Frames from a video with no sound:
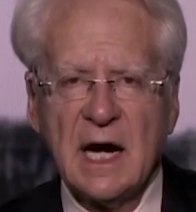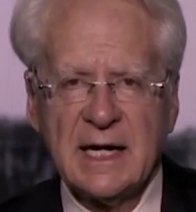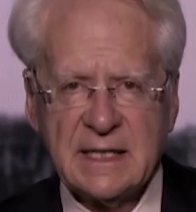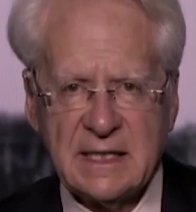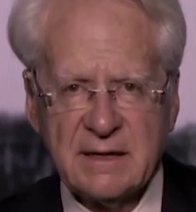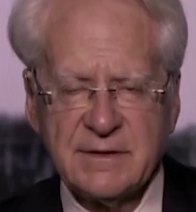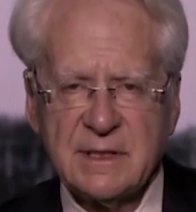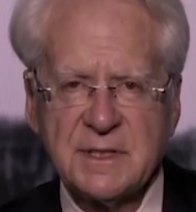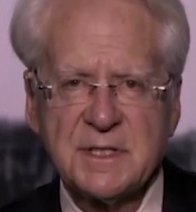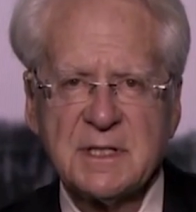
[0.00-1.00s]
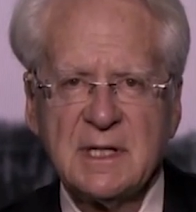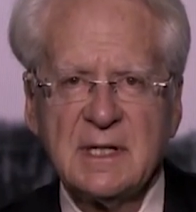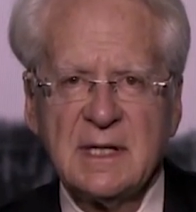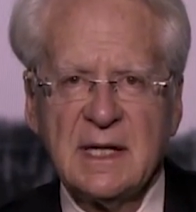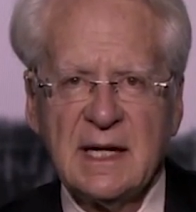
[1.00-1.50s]
and hiding evidence
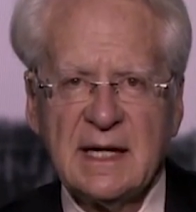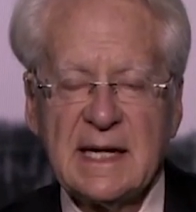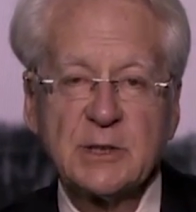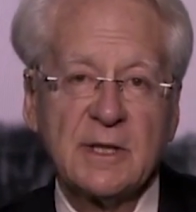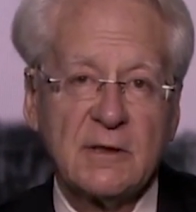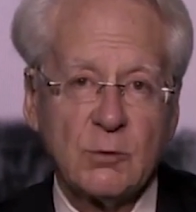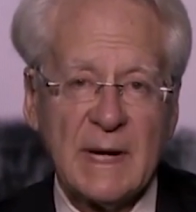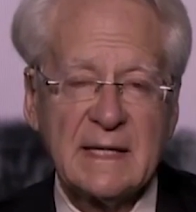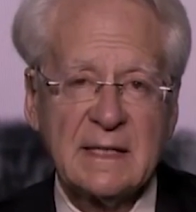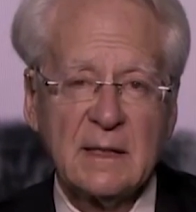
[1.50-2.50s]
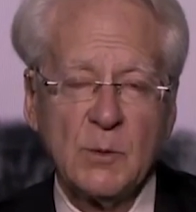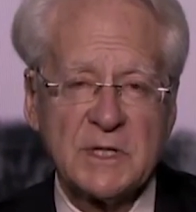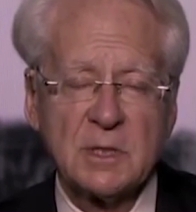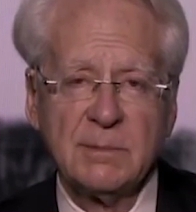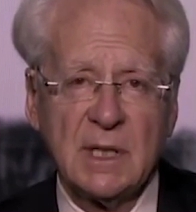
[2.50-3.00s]
and actually threatening a
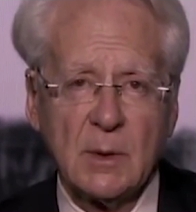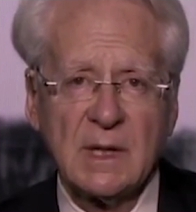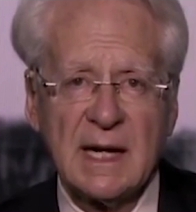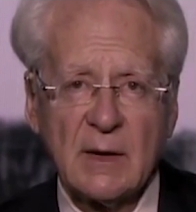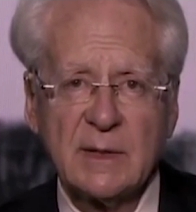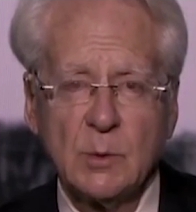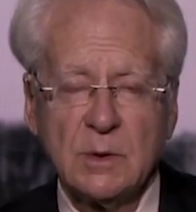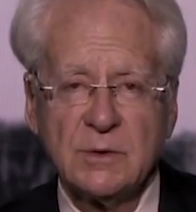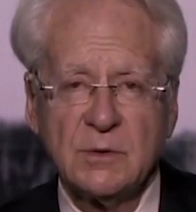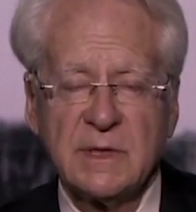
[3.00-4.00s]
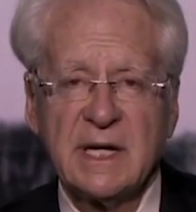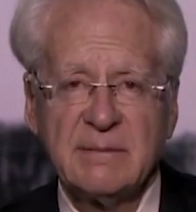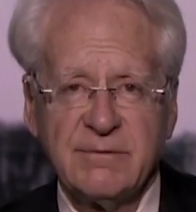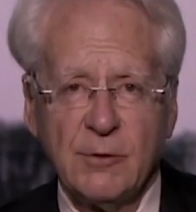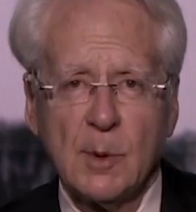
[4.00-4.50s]
whistleblower, Larry Wooten, who
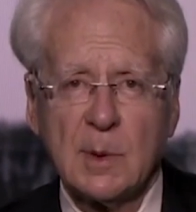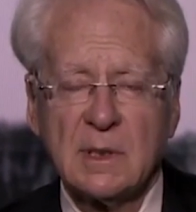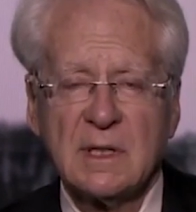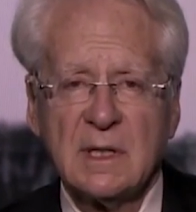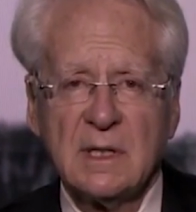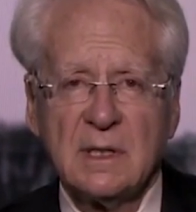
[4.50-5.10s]
came forward